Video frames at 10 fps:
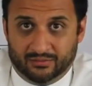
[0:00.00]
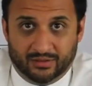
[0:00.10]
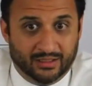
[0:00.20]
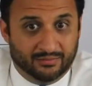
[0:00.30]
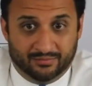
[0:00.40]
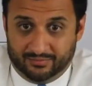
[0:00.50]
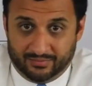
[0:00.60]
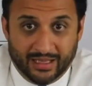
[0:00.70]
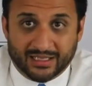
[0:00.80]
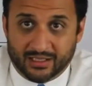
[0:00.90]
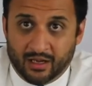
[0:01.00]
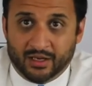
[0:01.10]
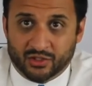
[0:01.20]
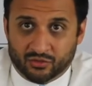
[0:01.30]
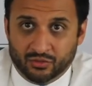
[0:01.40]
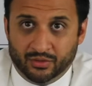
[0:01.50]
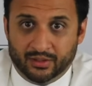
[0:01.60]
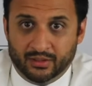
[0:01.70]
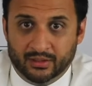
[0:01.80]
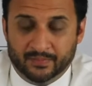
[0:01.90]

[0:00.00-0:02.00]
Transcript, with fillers: And that's the honest truth.